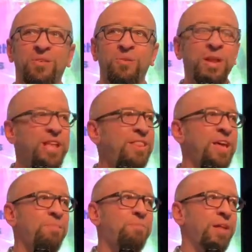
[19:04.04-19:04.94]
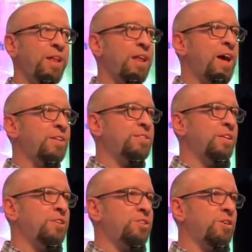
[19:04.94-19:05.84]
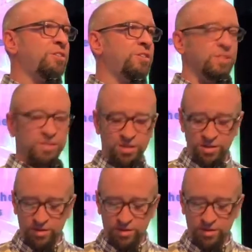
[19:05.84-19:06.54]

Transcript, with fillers: We need that blatant honesty in churches.